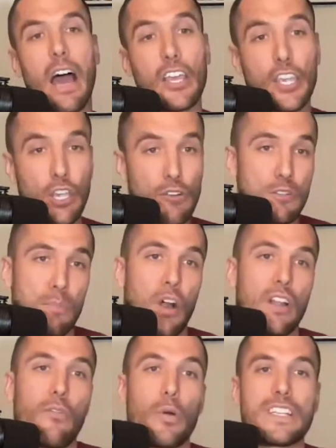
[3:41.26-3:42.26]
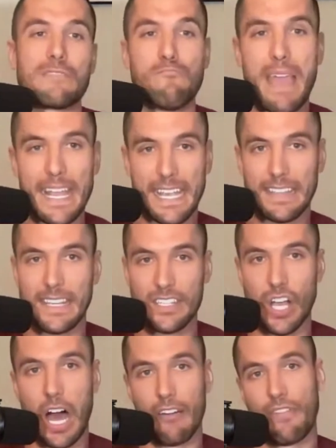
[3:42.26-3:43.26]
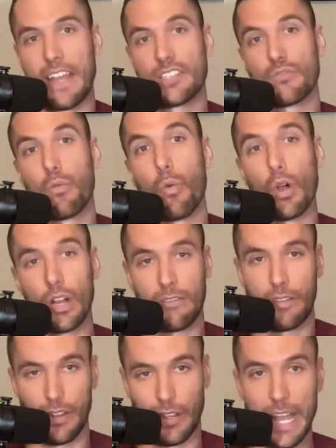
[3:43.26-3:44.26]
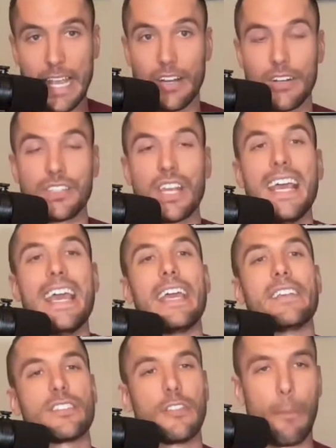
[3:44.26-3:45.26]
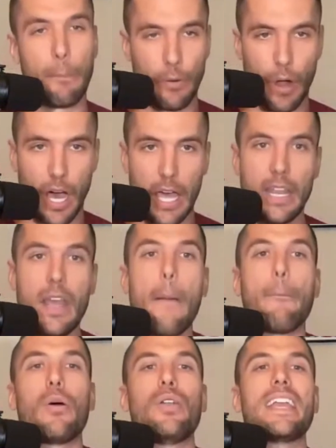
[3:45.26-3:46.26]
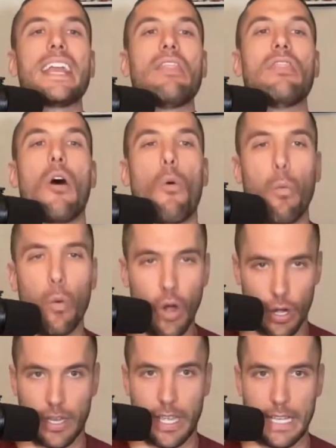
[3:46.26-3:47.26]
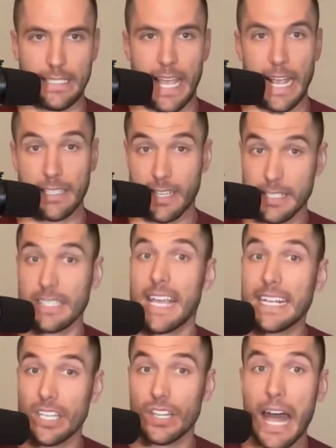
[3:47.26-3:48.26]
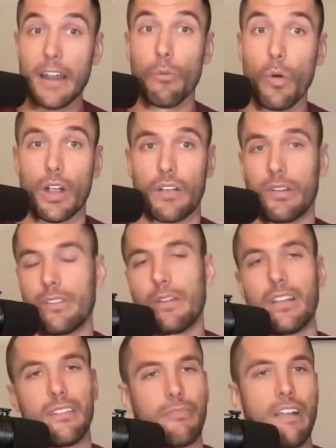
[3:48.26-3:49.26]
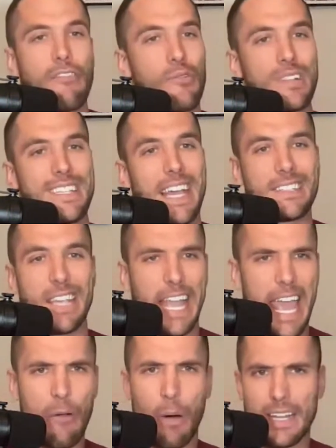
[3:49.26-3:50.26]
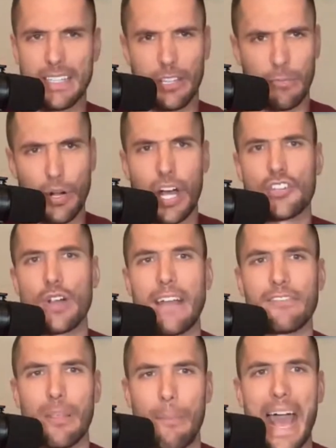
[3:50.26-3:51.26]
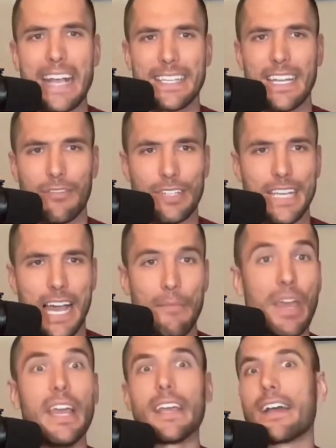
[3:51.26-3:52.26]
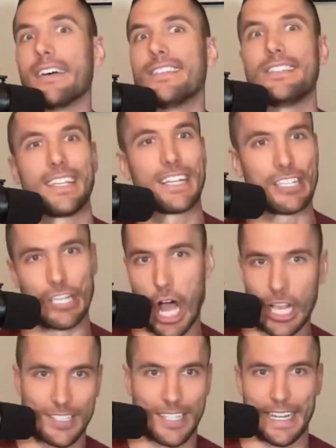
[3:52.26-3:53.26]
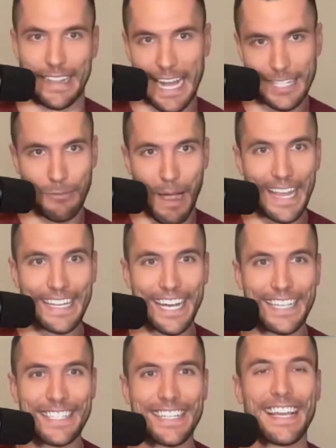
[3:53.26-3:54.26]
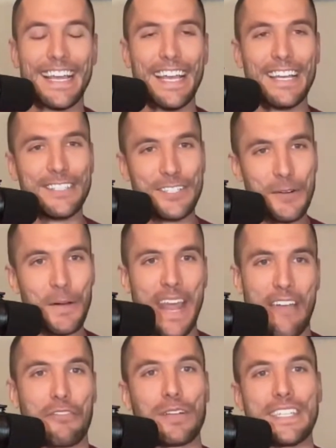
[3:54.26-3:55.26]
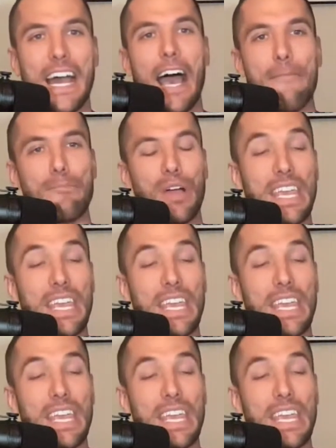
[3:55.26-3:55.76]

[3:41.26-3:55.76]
A huge part of what is making this offense work for the Lakers is LeBron putting in the work it takes, because it takes a lot of work. When everyone says, like, hey, why doesn't LeBron drive to the basket every time? Because it's exhausting. That's why he doesn't do it every time.